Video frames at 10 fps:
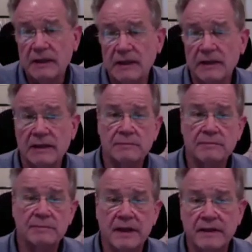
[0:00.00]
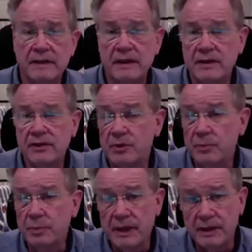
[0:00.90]
And this
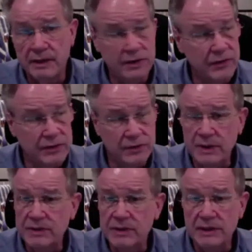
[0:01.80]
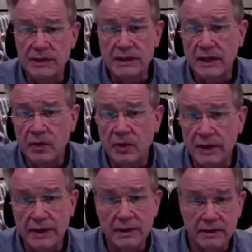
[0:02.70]
competitor situation is not
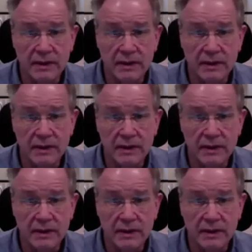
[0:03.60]
only